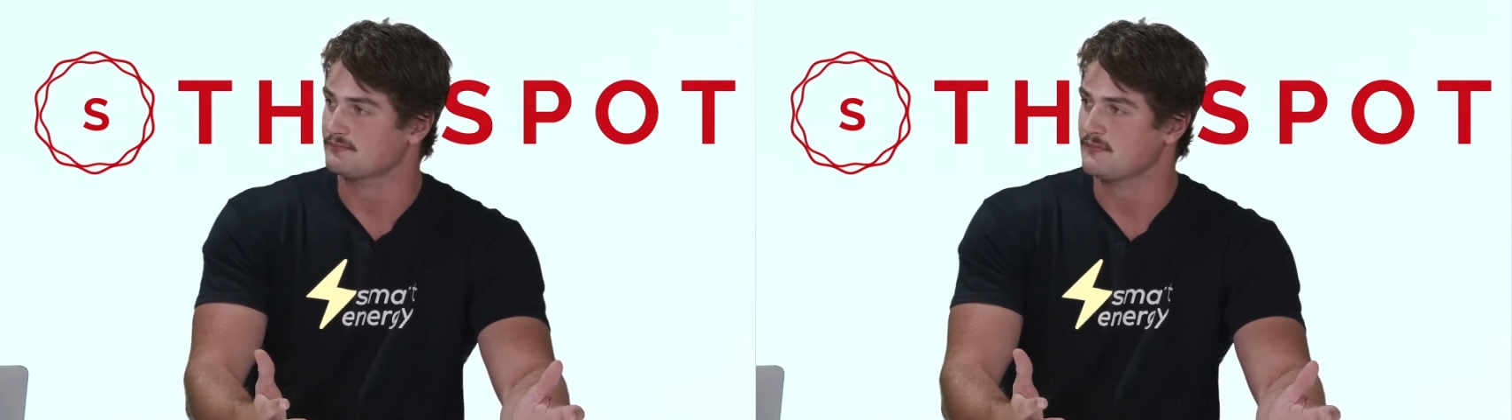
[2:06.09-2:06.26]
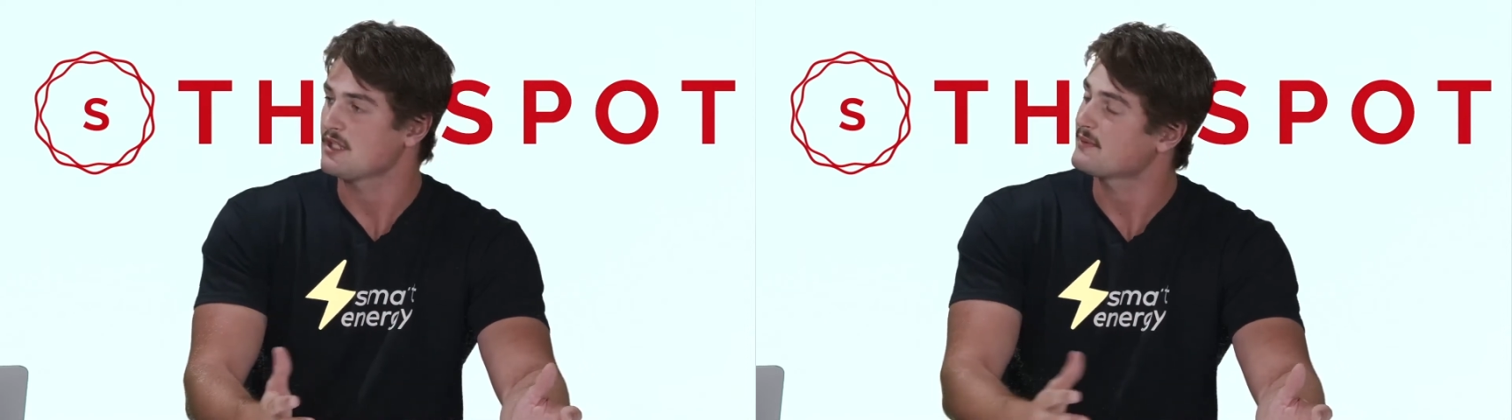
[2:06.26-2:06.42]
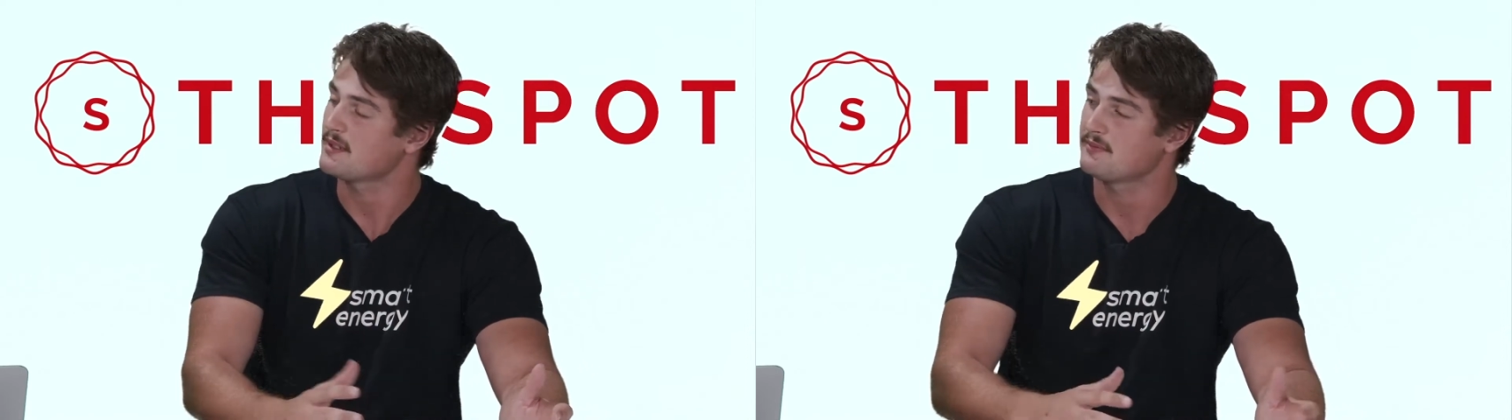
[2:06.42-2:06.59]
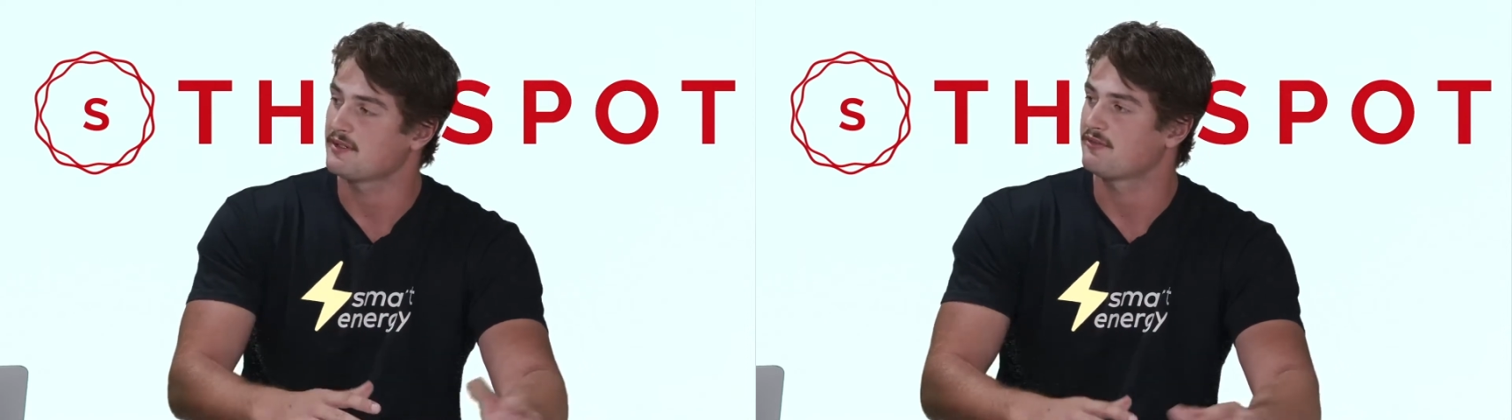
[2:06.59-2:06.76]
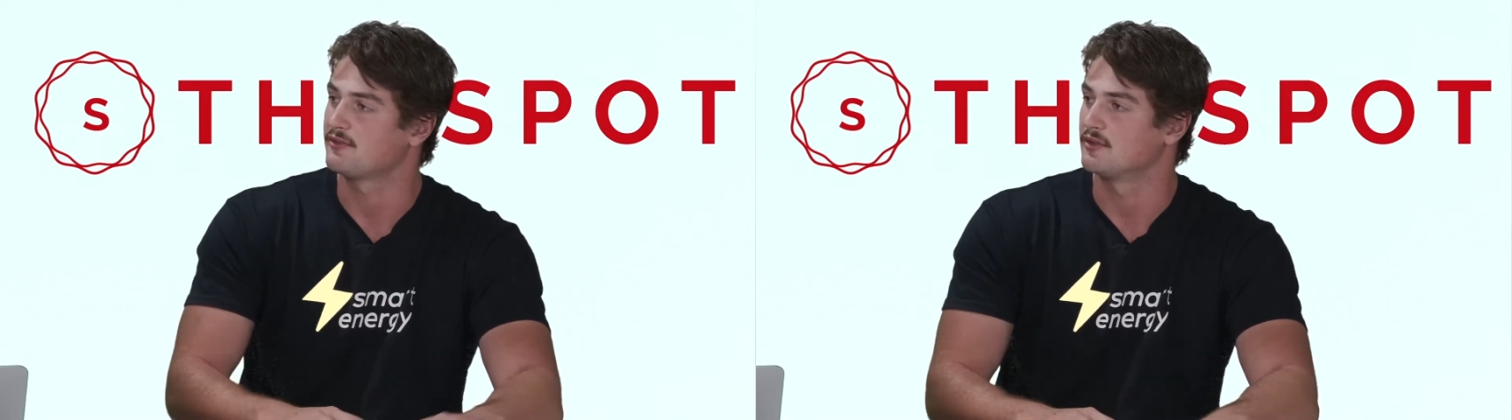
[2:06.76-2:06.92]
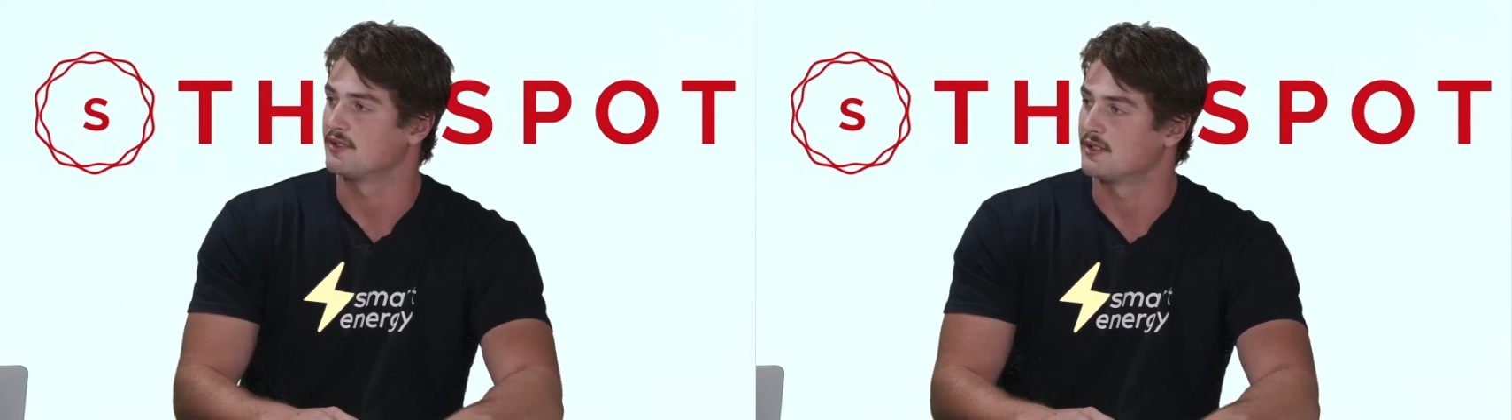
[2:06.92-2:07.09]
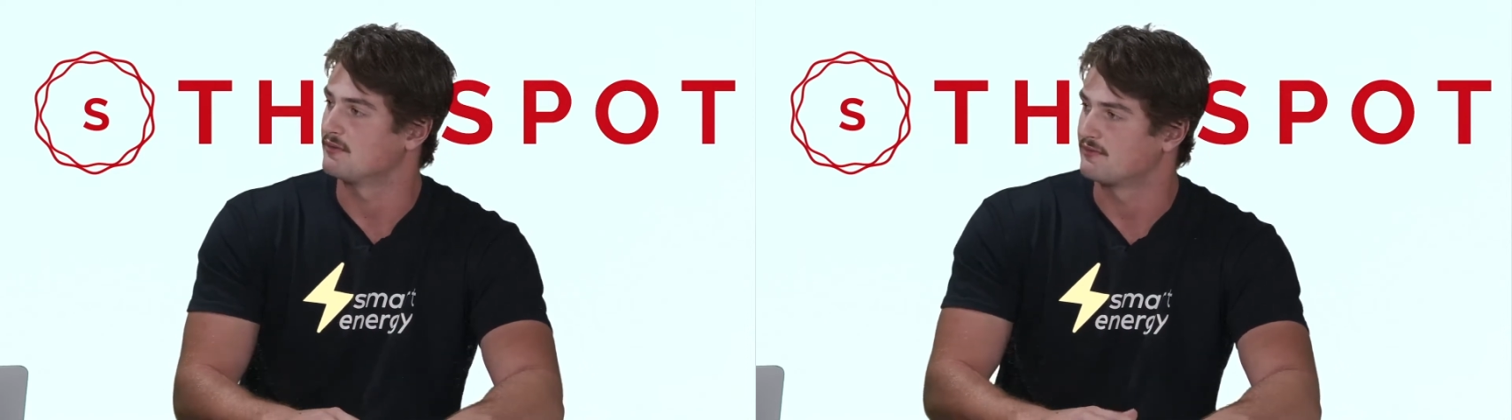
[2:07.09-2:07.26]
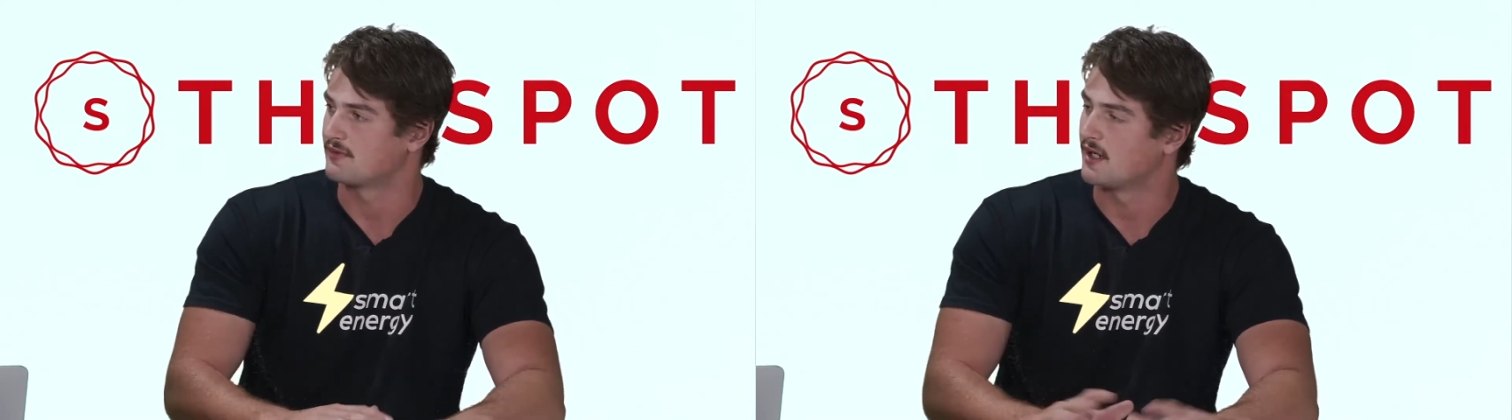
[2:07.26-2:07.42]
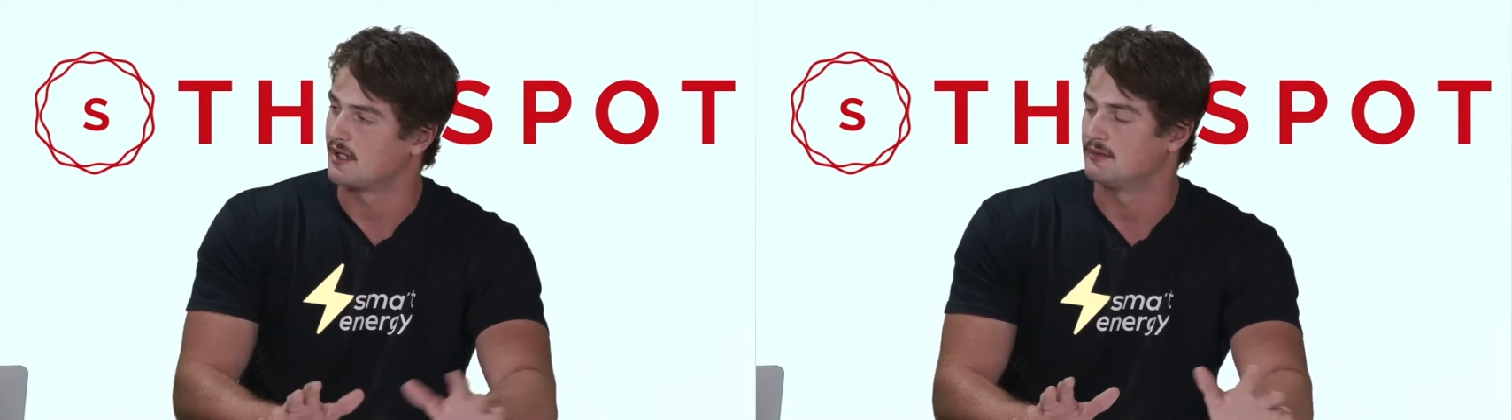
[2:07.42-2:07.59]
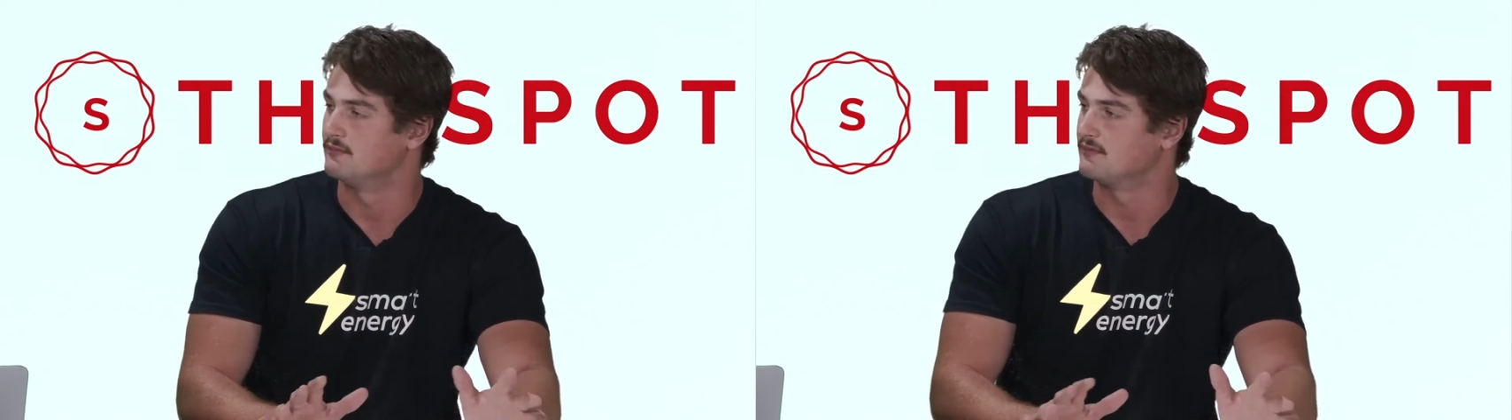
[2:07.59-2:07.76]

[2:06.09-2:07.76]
The people that are for it are far,